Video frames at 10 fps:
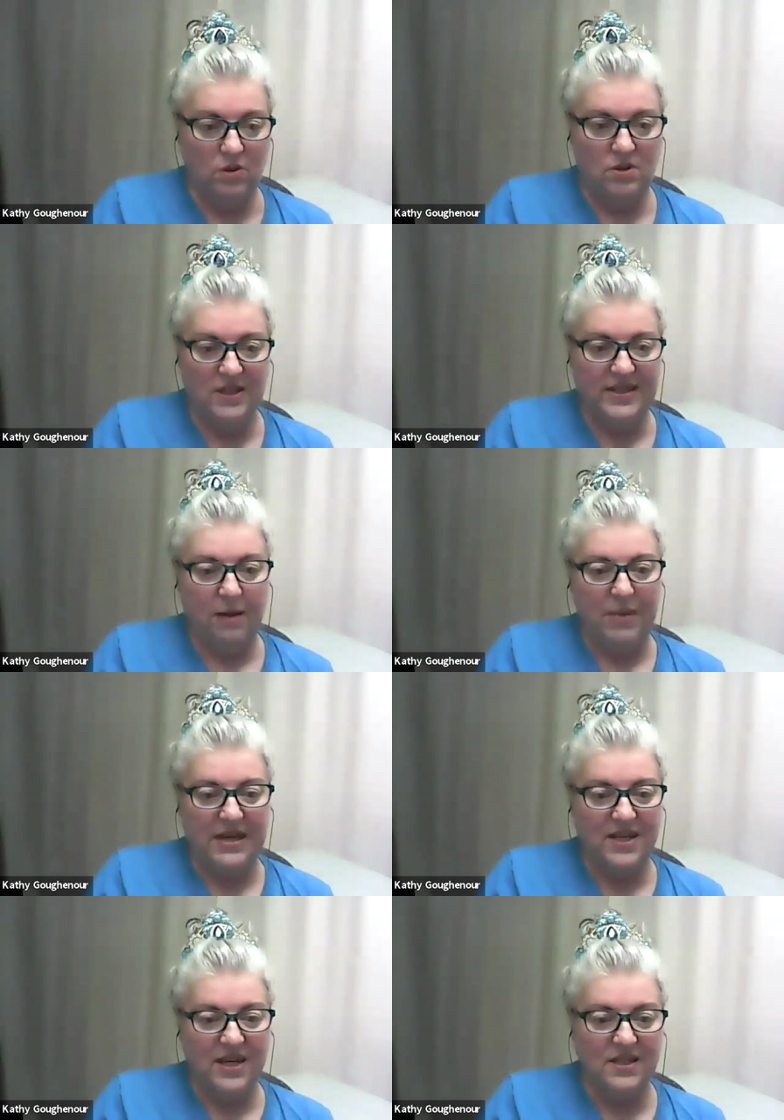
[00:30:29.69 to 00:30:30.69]
Does that
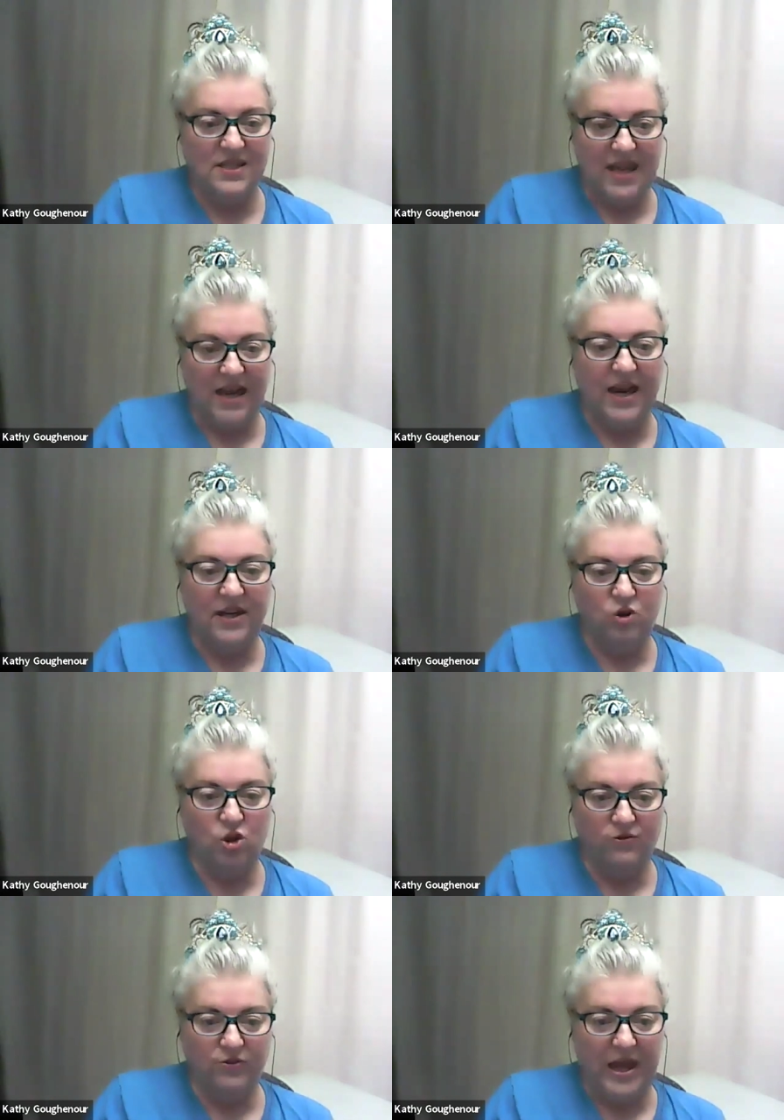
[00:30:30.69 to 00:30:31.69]
make sense? Is that yes. kind of
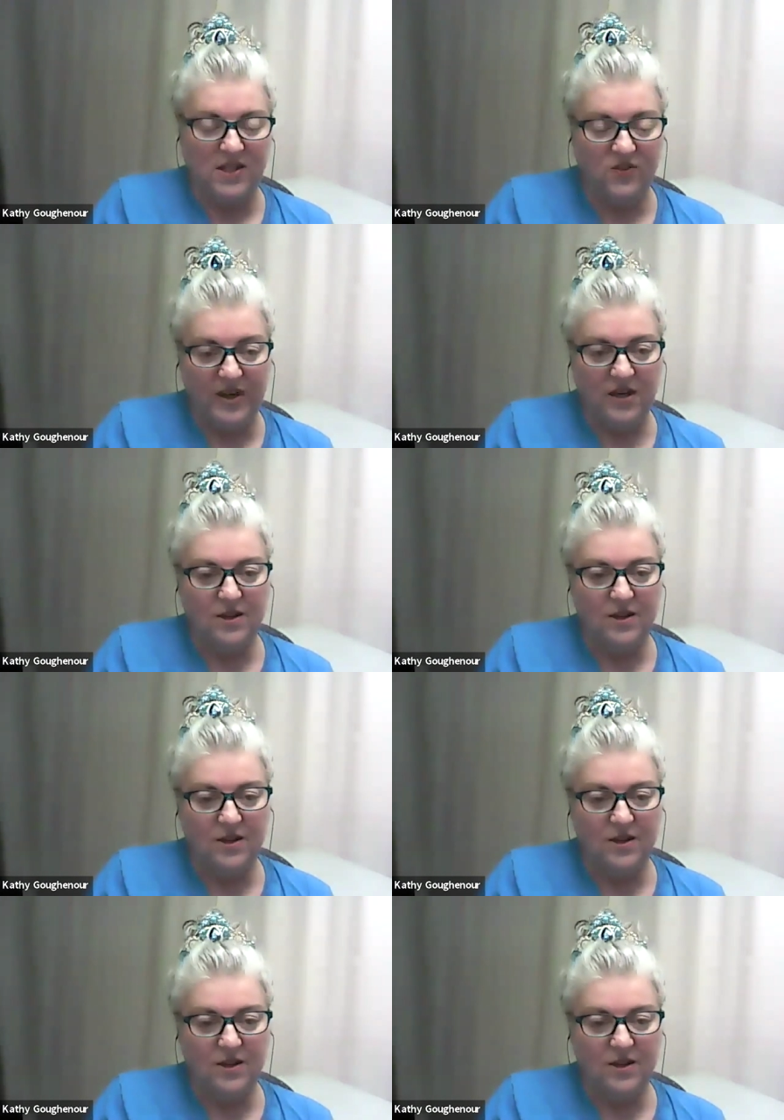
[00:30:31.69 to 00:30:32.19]
your philosophy?